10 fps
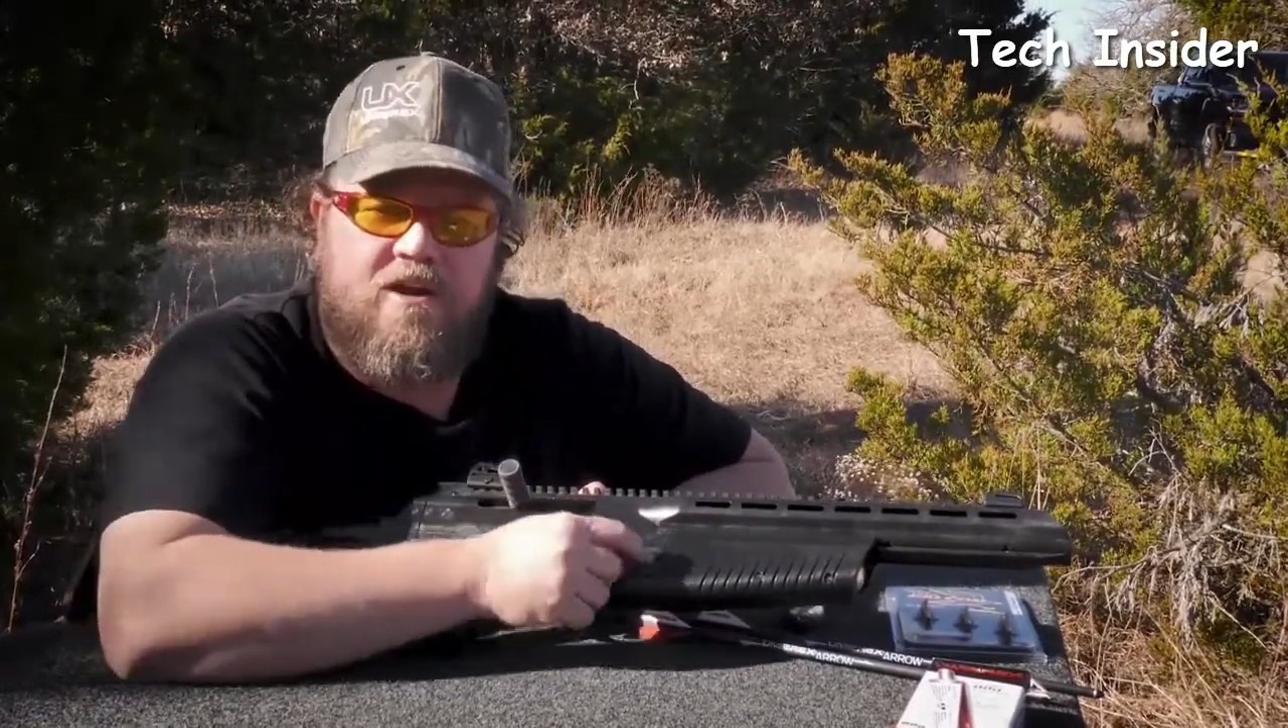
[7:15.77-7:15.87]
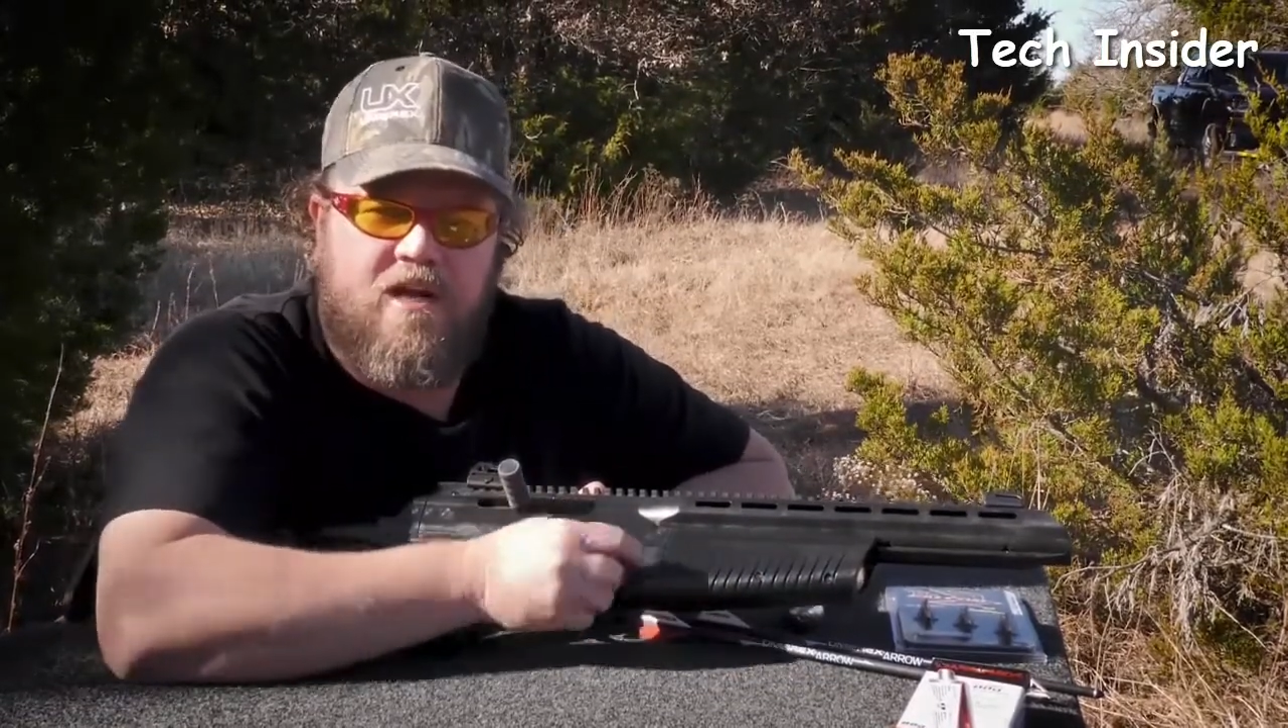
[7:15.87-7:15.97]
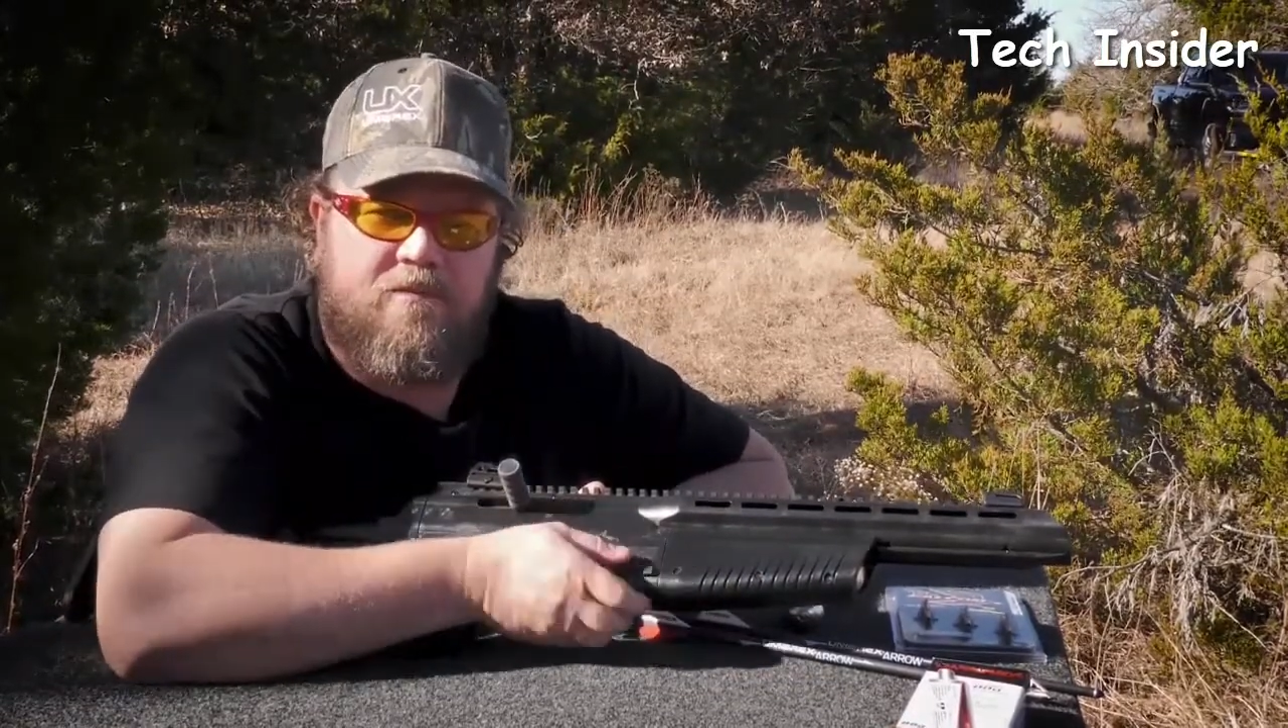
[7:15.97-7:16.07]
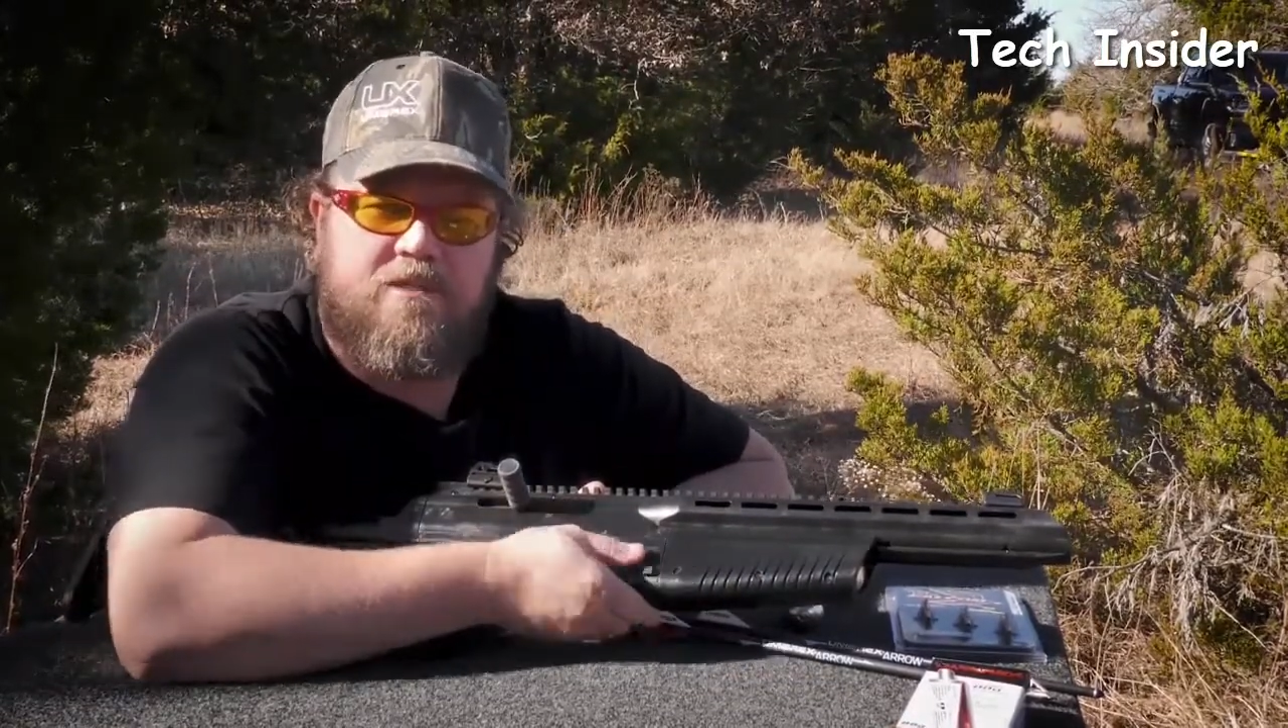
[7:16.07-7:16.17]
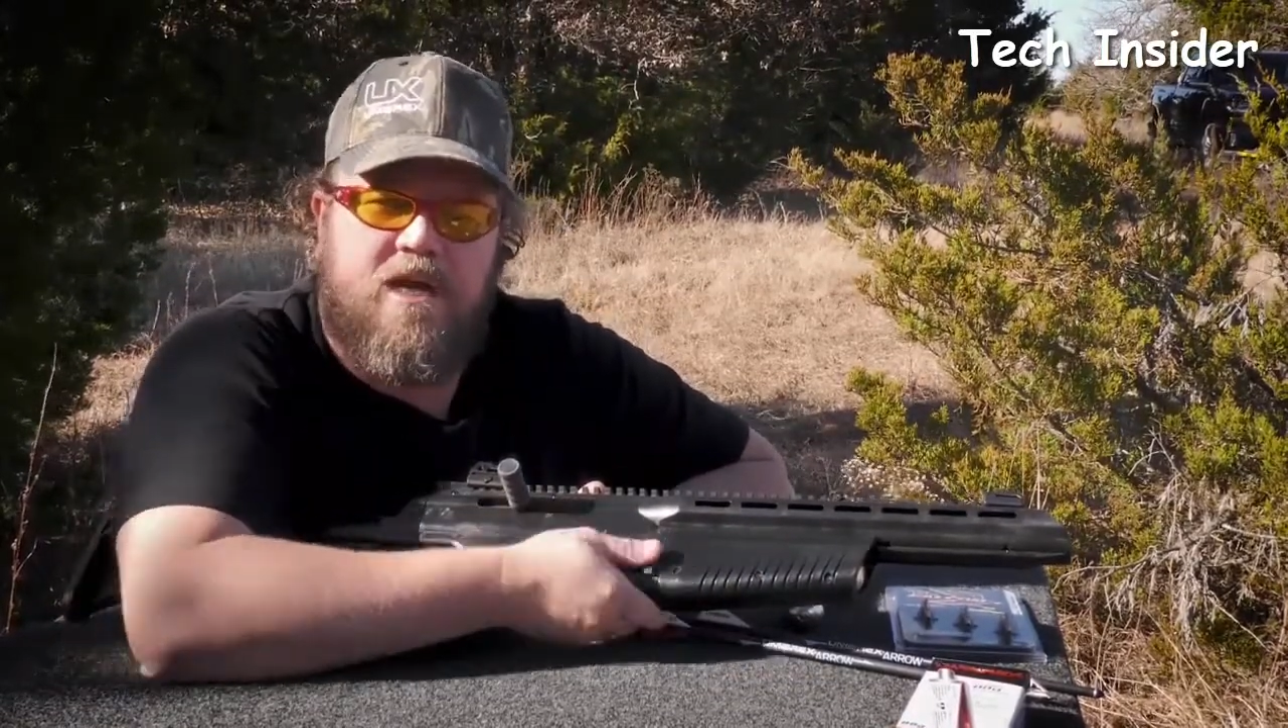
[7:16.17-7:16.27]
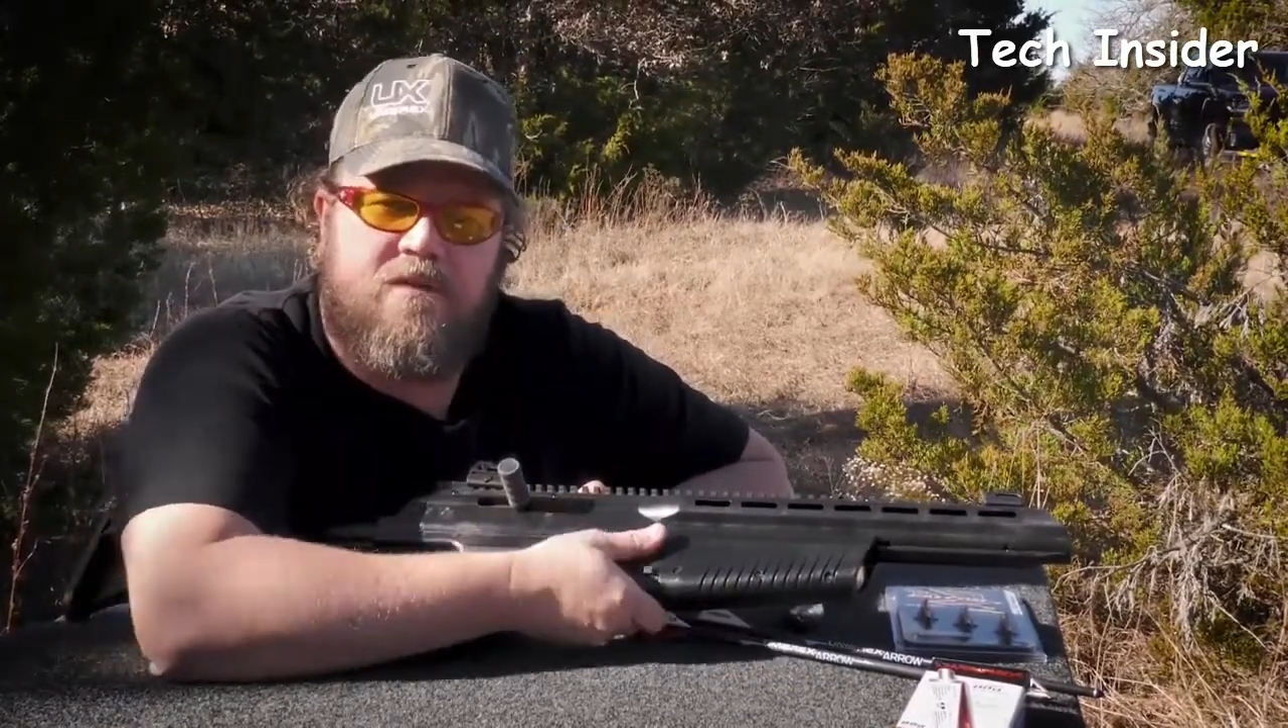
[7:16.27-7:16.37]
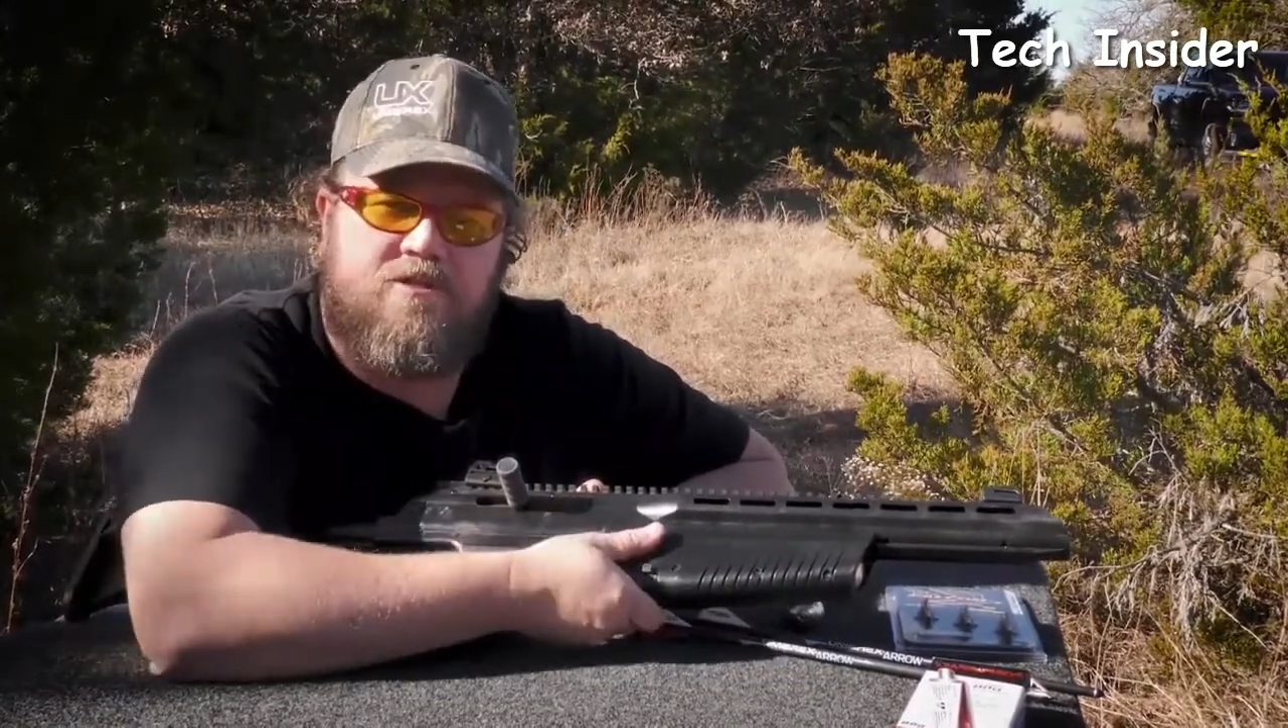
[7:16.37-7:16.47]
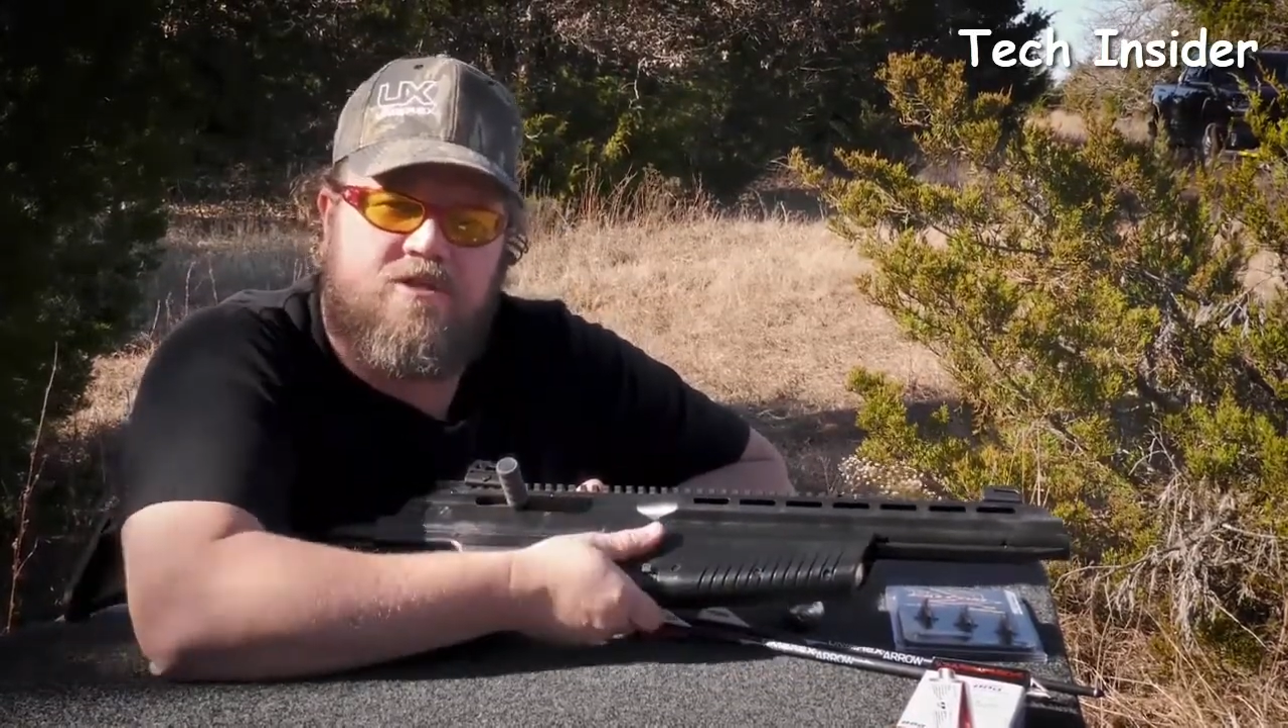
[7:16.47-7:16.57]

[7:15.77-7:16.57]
it a couple times,